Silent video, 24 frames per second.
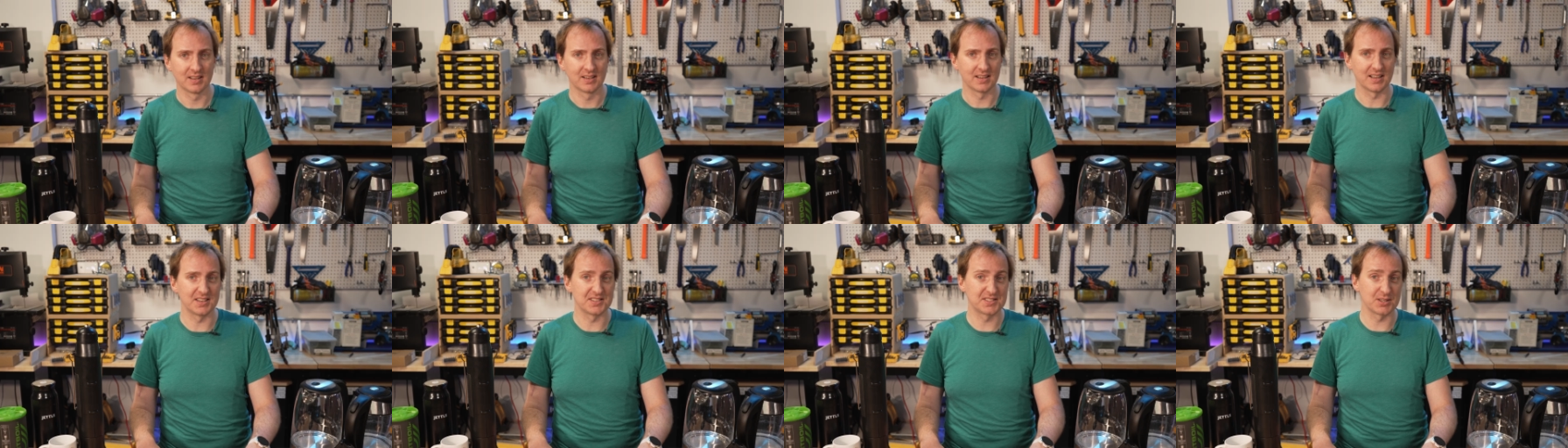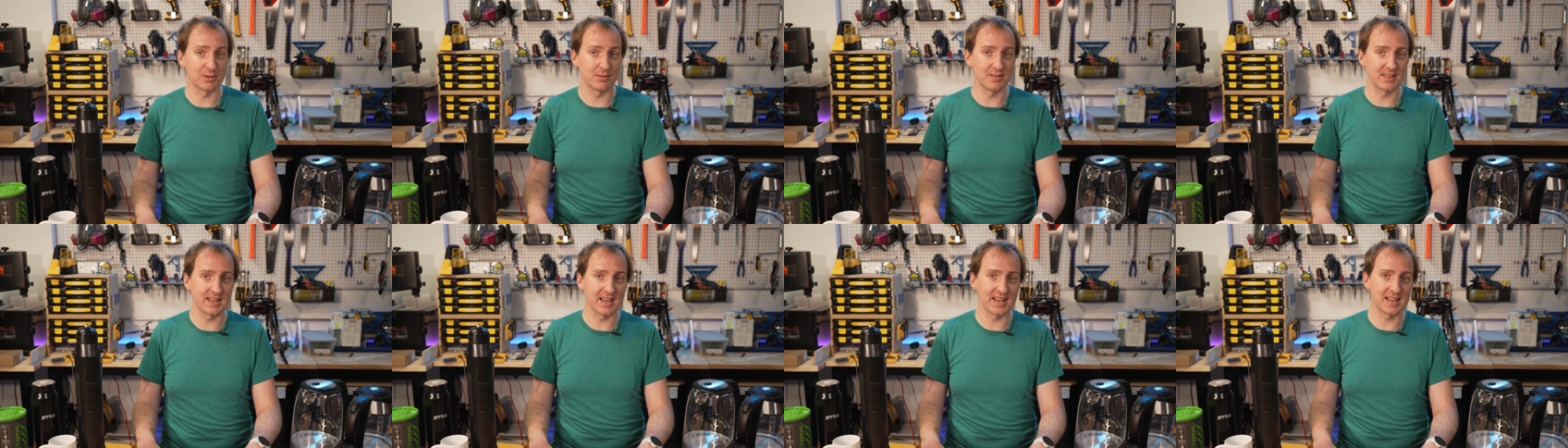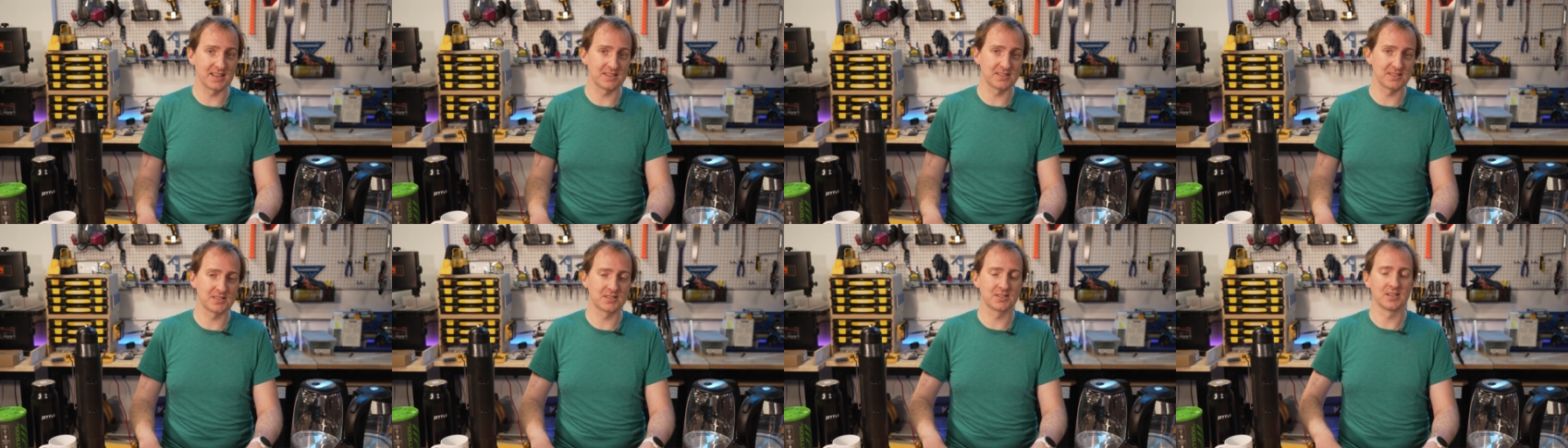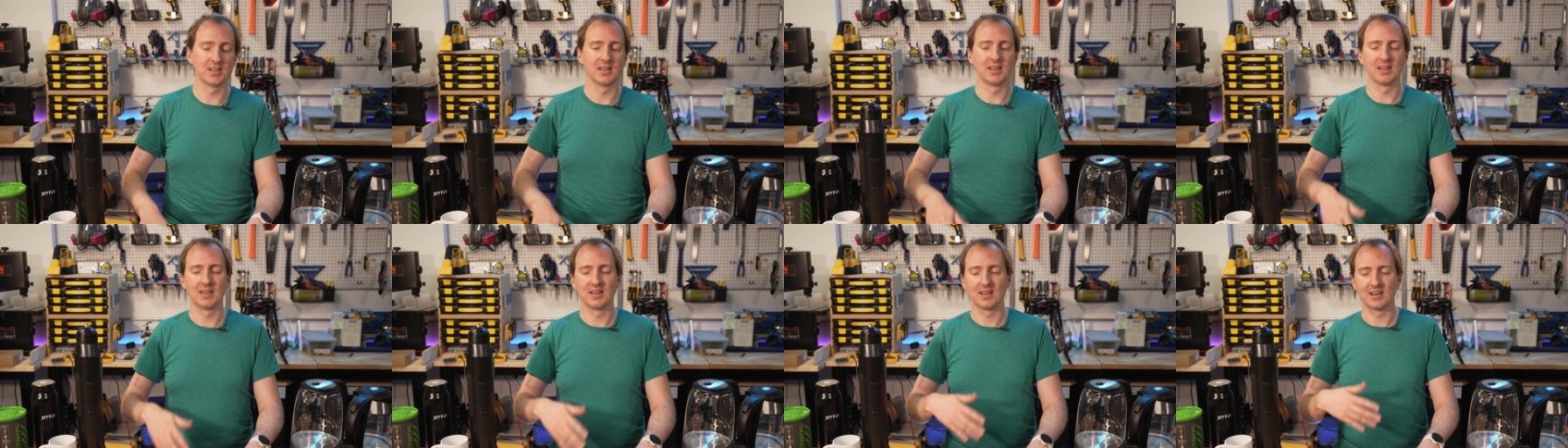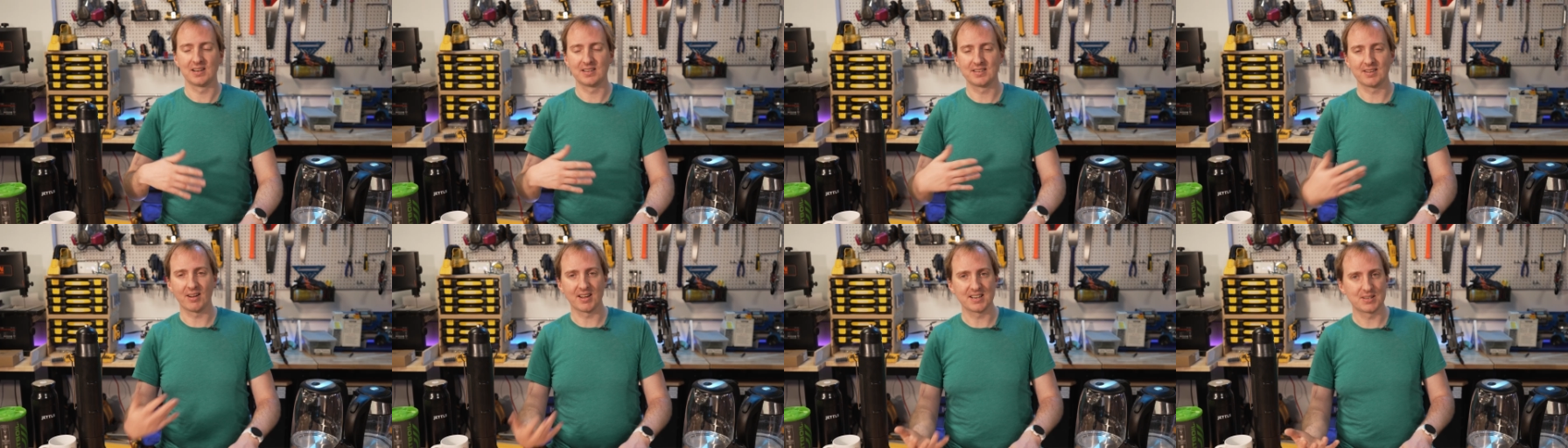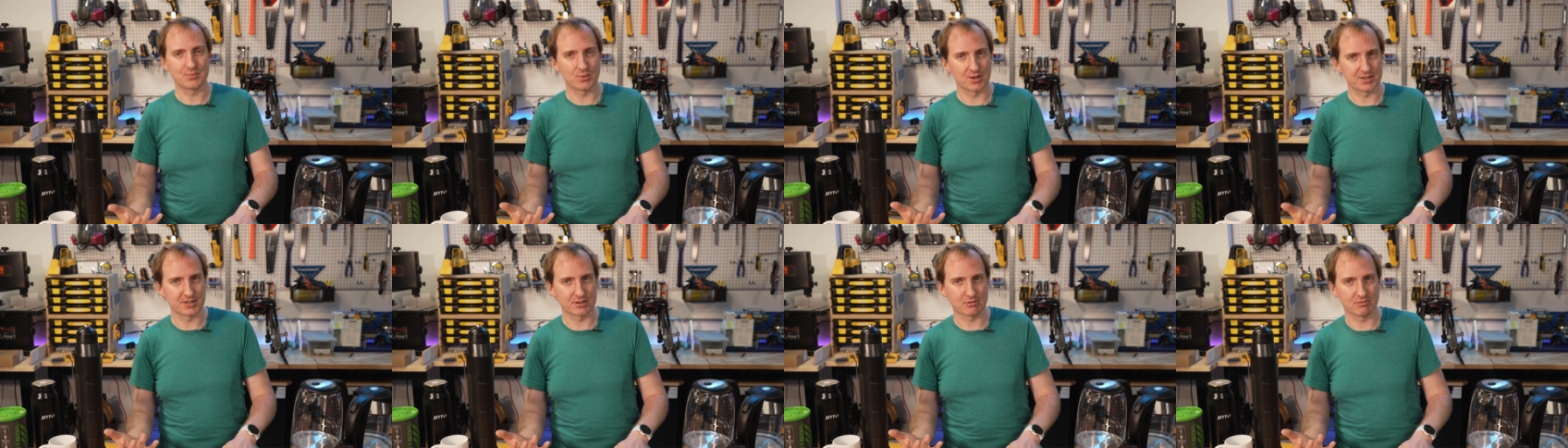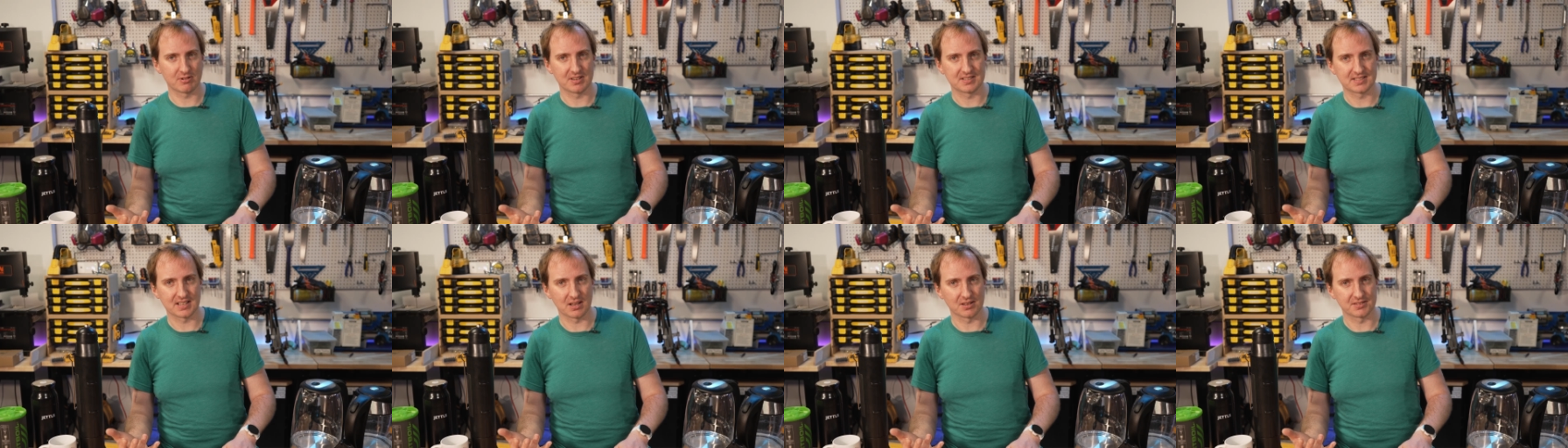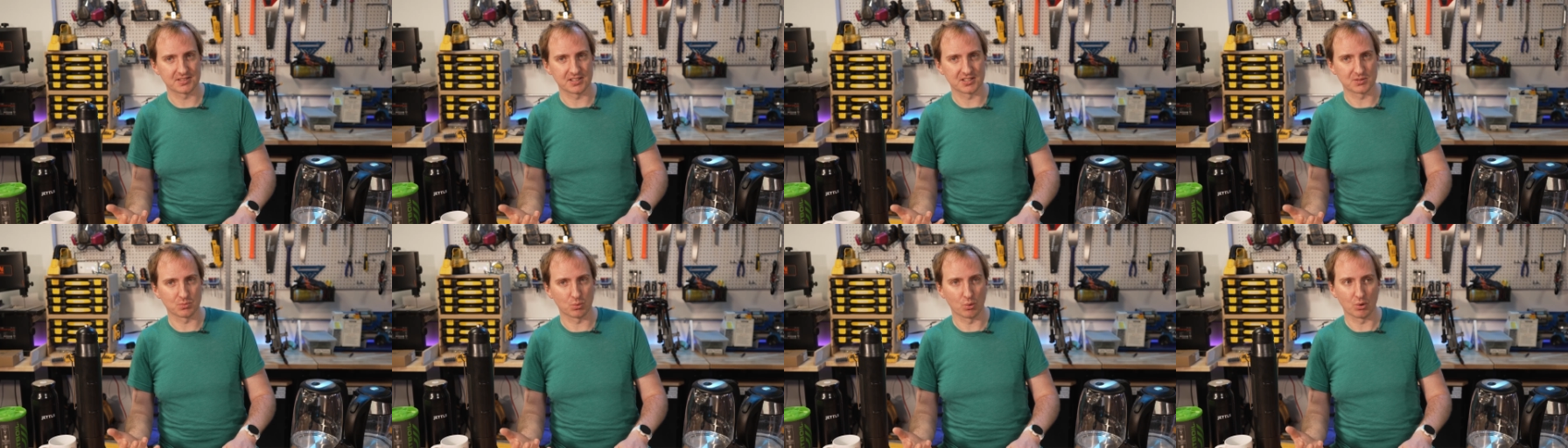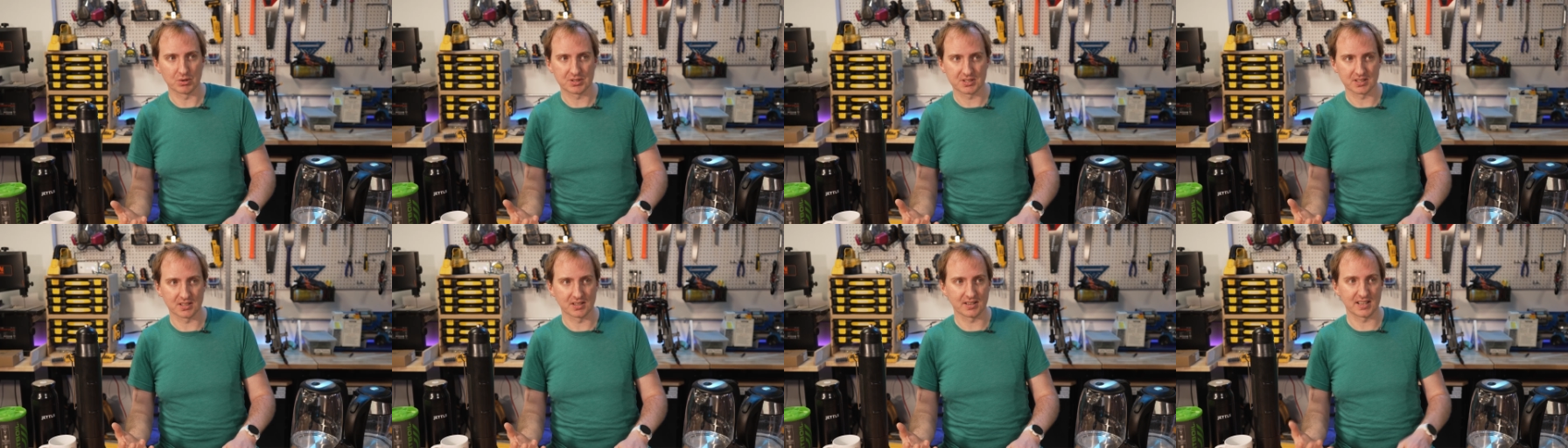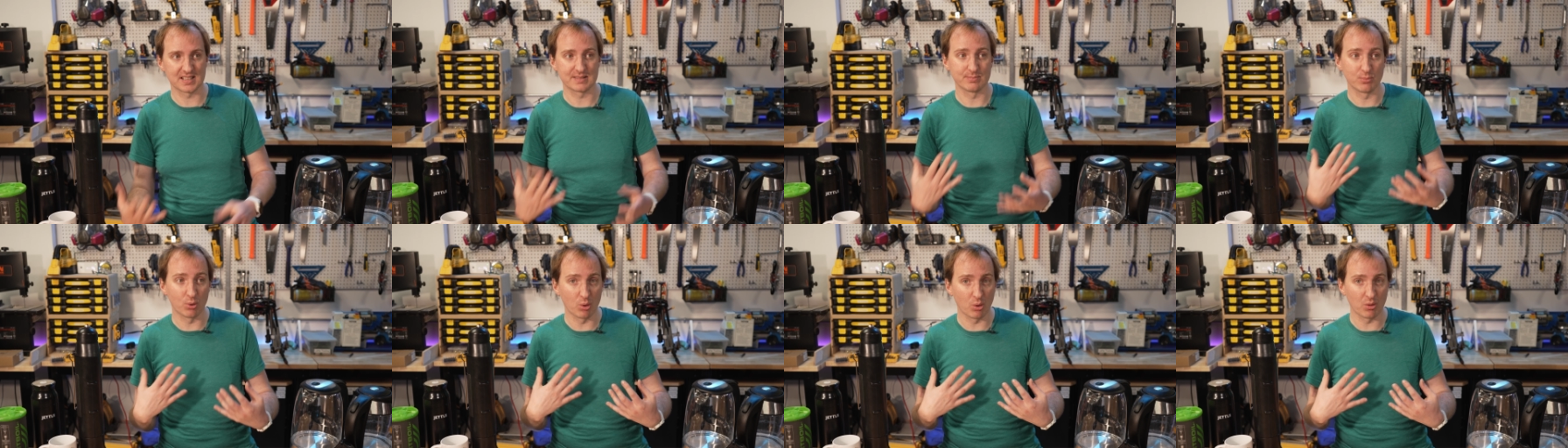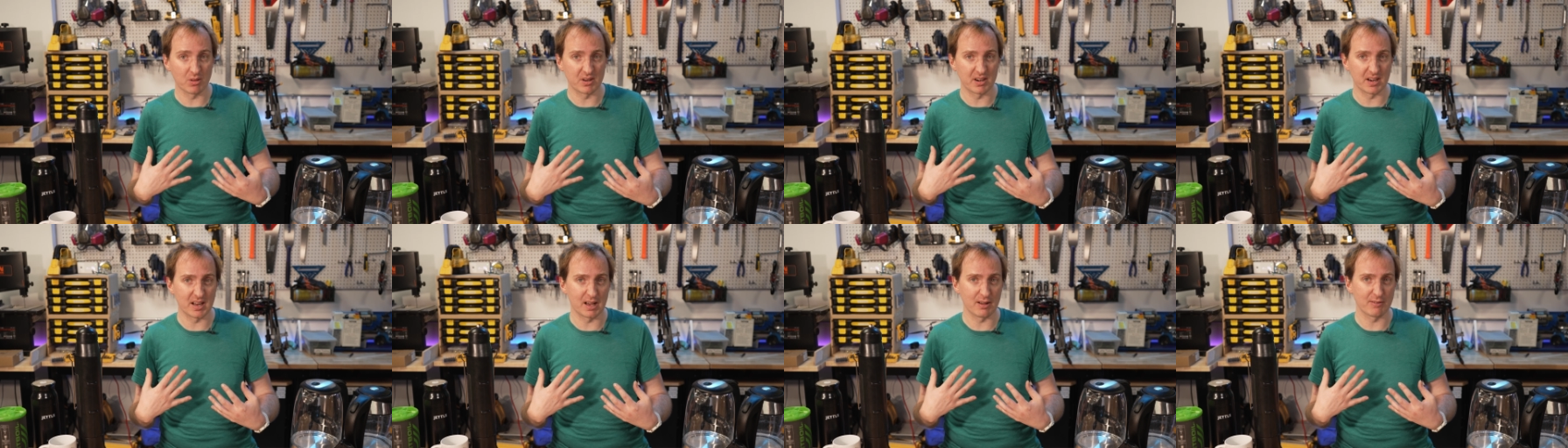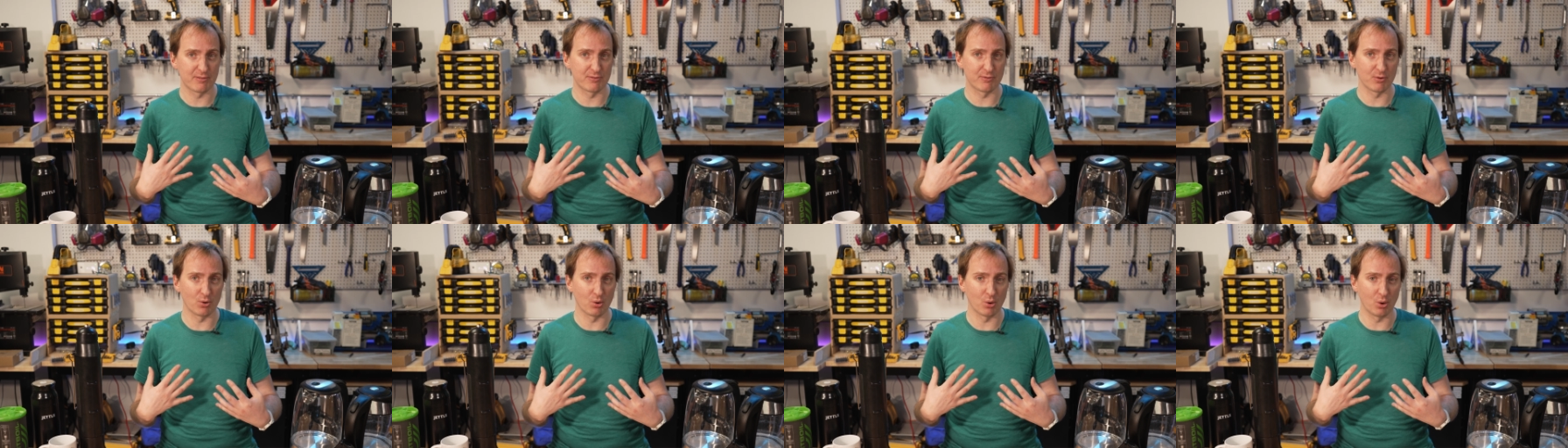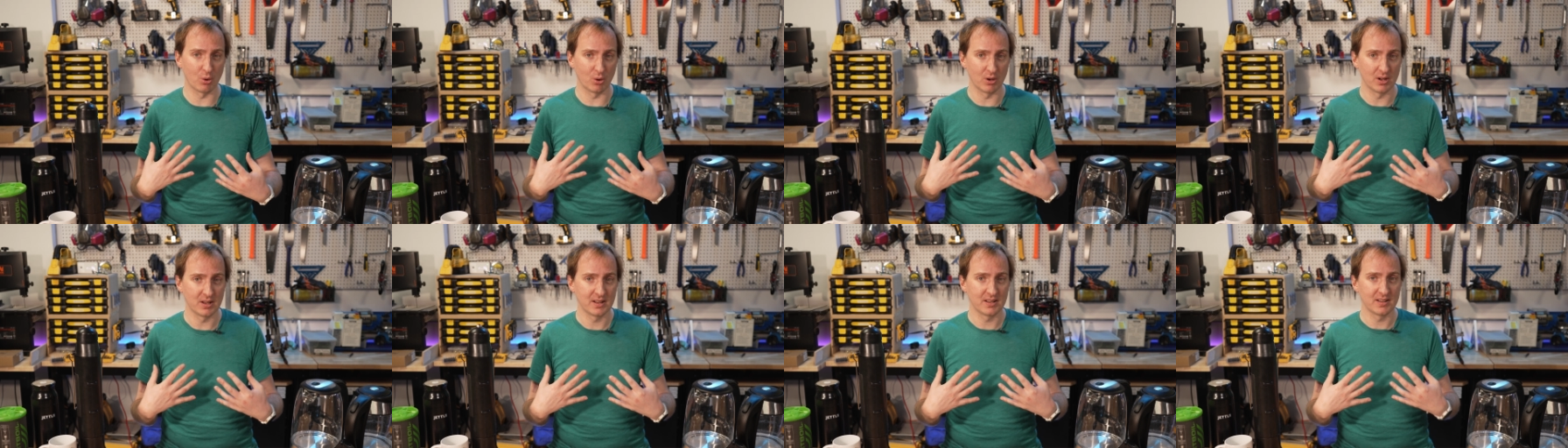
And so in the end, 91 degrees Celsius water is more than enough for